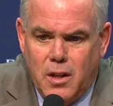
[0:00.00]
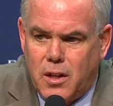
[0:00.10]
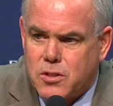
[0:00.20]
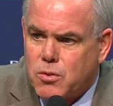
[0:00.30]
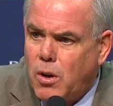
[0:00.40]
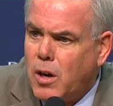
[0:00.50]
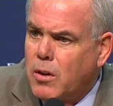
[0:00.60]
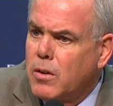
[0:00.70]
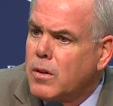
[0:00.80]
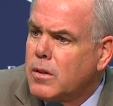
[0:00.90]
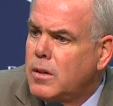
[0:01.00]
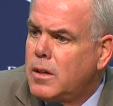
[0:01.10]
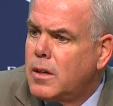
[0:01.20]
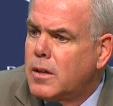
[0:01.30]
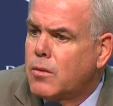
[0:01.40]
a stronger
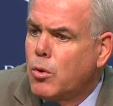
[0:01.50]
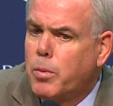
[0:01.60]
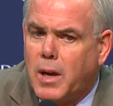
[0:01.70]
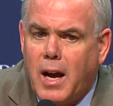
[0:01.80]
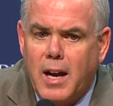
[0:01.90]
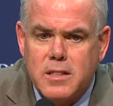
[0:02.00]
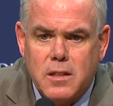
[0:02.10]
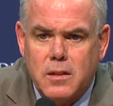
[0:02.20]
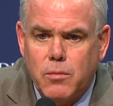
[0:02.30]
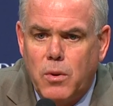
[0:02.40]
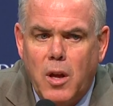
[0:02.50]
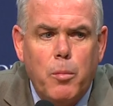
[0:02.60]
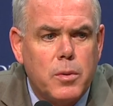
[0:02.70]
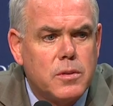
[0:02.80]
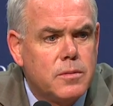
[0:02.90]
uh, group of guys that will
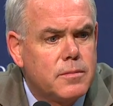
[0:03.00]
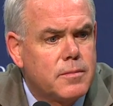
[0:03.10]
help us,